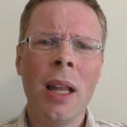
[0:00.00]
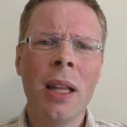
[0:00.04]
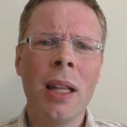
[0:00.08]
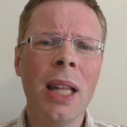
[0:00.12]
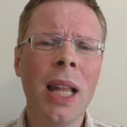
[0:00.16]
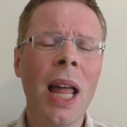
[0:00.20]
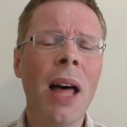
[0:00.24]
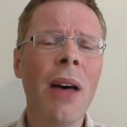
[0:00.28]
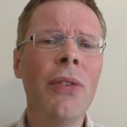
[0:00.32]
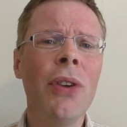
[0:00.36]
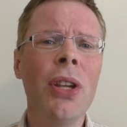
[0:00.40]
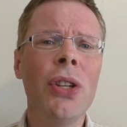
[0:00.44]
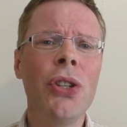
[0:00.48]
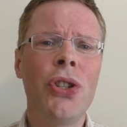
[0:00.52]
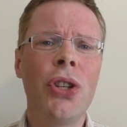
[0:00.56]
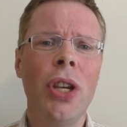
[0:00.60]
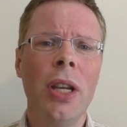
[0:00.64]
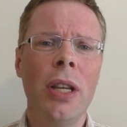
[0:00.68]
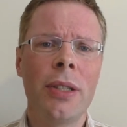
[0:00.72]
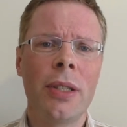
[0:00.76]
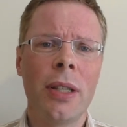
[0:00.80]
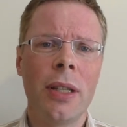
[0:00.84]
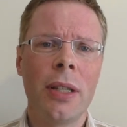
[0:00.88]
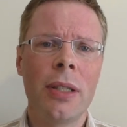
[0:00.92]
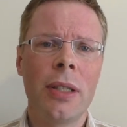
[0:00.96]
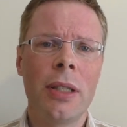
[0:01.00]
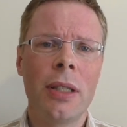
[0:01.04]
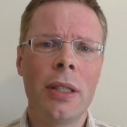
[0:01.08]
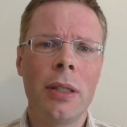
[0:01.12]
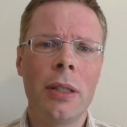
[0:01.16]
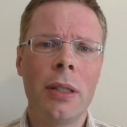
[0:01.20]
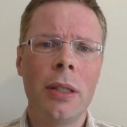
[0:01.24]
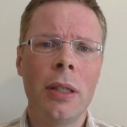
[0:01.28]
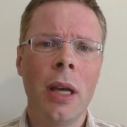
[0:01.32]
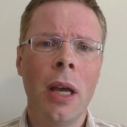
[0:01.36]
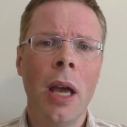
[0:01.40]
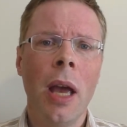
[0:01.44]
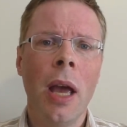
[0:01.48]
loving
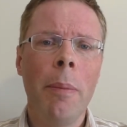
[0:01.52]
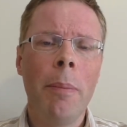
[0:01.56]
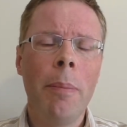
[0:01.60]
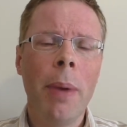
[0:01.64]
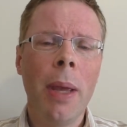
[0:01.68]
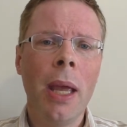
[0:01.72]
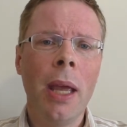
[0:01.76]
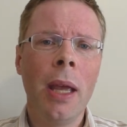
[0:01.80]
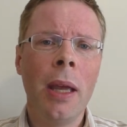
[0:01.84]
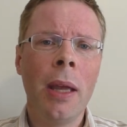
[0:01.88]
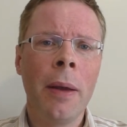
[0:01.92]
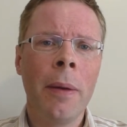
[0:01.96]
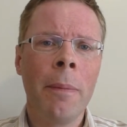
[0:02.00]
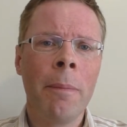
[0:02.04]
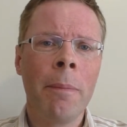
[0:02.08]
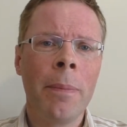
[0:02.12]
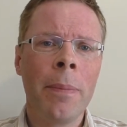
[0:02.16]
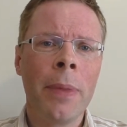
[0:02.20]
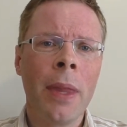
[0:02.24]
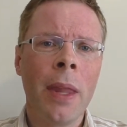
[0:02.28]
Jesus, being